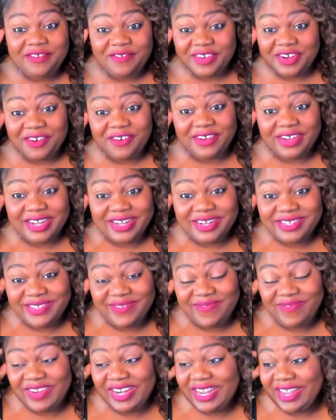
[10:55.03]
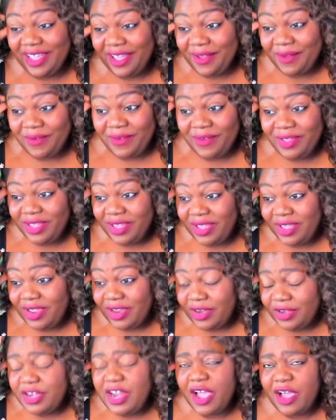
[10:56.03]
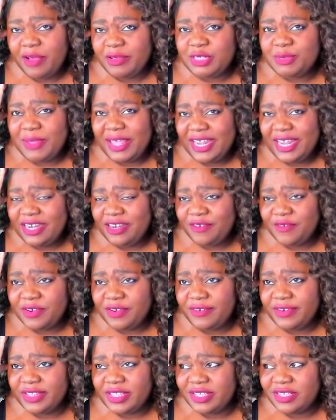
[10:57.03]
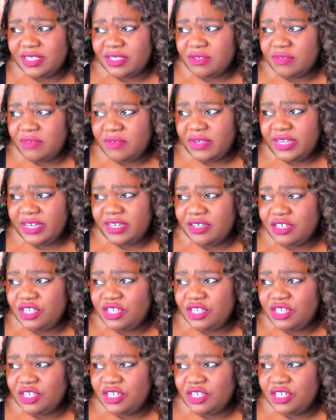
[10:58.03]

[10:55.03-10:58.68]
recording this video. No, I was planning to record this on